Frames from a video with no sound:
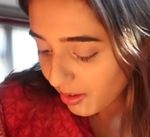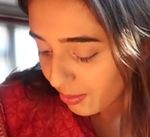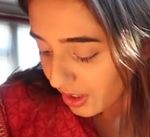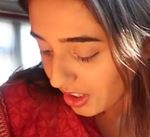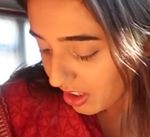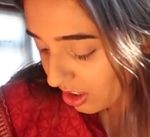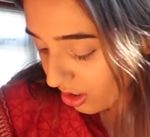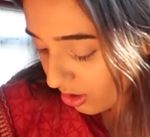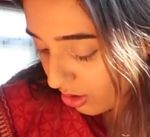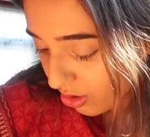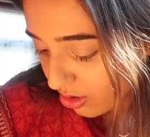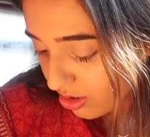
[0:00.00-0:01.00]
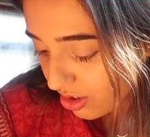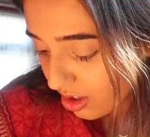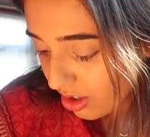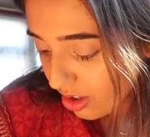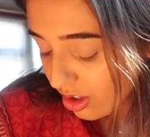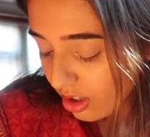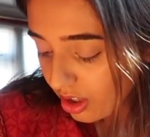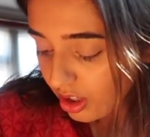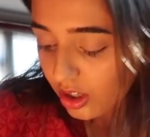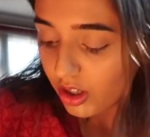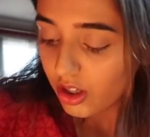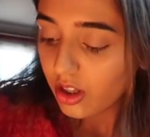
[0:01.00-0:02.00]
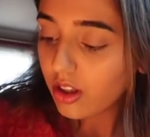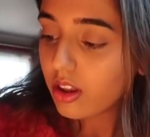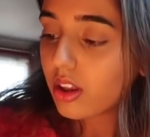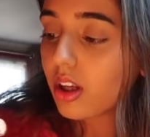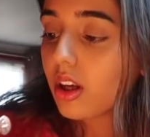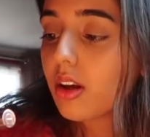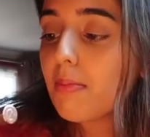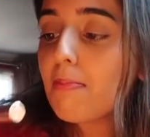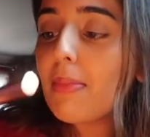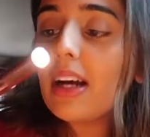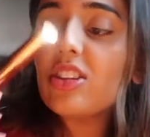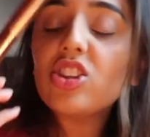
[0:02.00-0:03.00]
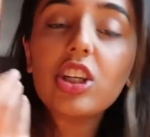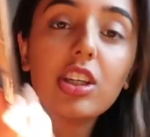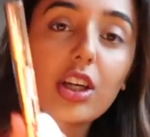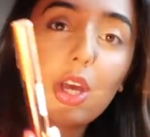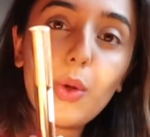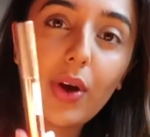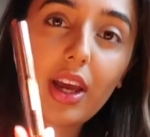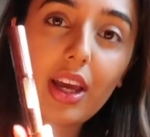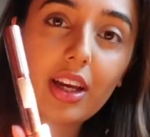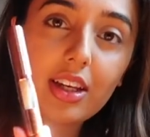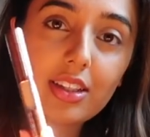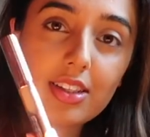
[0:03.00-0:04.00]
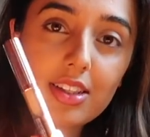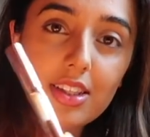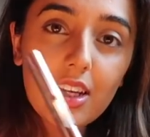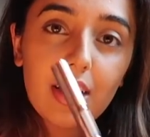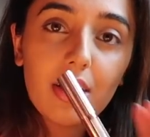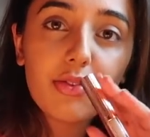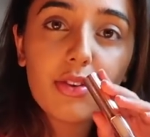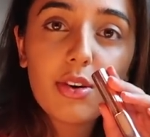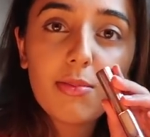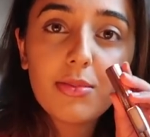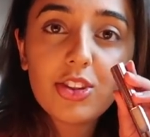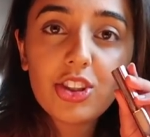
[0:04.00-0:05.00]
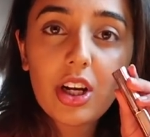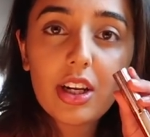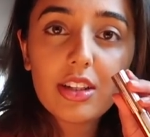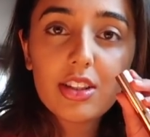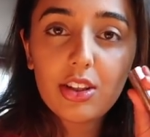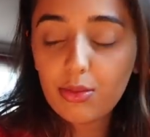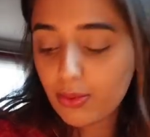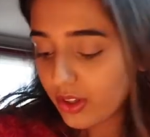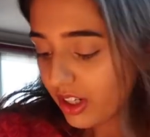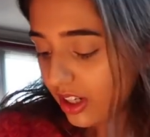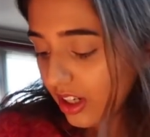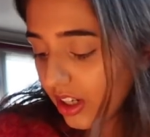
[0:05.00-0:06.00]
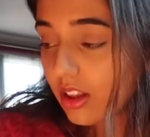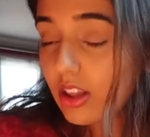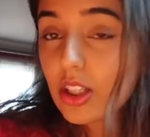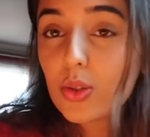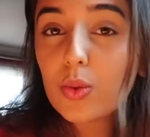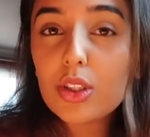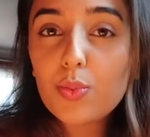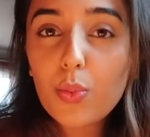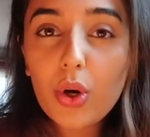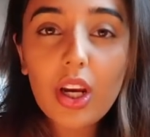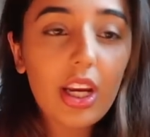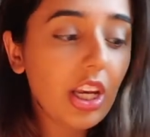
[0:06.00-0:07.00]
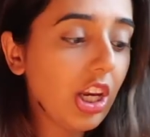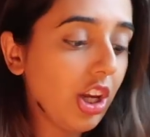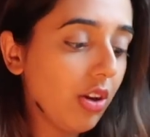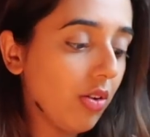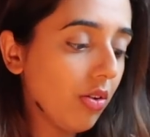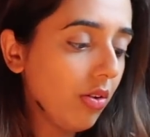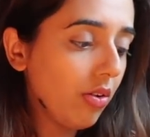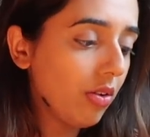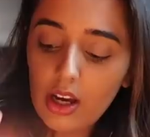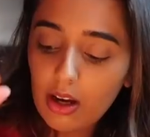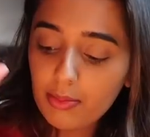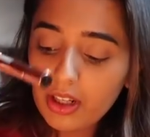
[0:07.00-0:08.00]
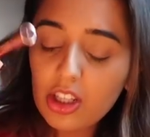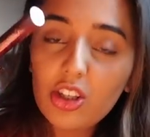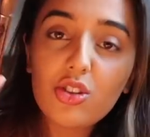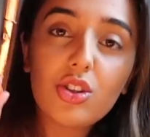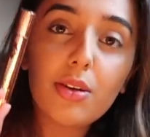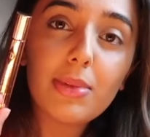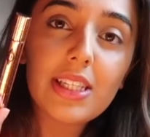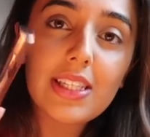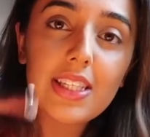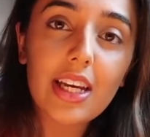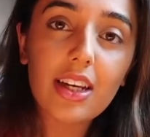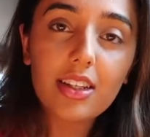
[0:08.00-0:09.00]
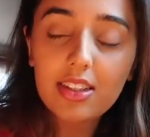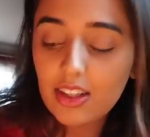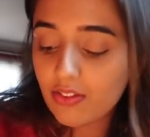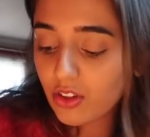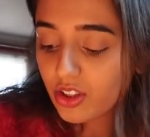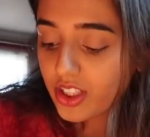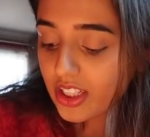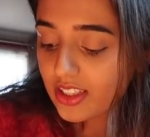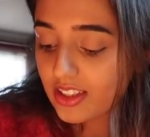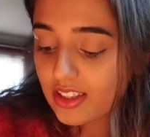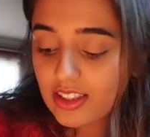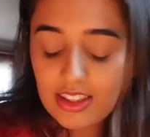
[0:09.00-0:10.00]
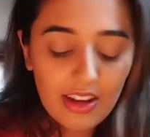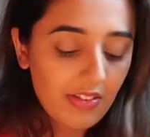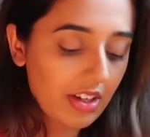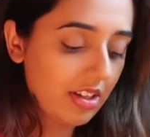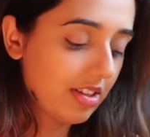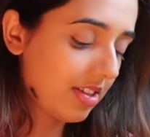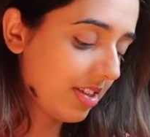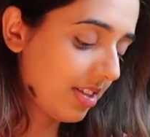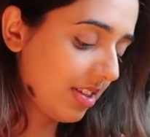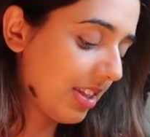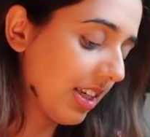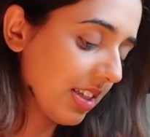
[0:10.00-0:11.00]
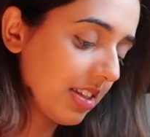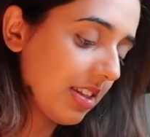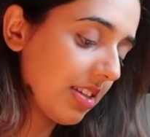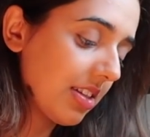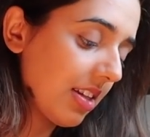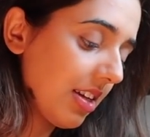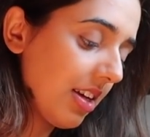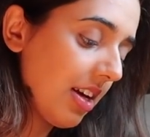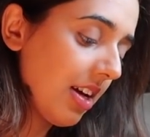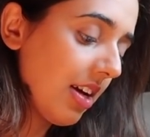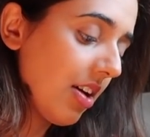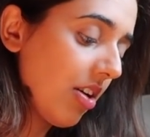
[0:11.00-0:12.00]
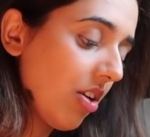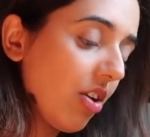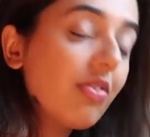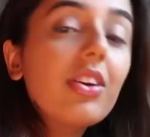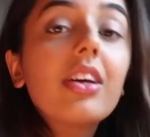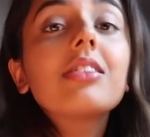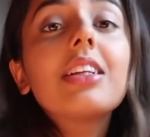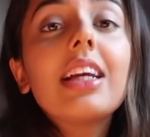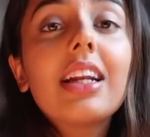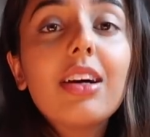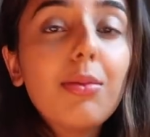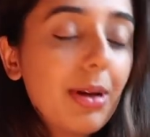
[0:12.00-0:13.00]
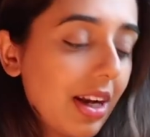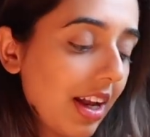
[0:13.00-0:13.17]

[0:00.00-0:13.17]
I'm gonna use the Magic Away Concealer from Charlotte Tilbury. This one's pretty new. I'm gonna use number 6. I've got 6 and 7, and 6 is obviously a little bit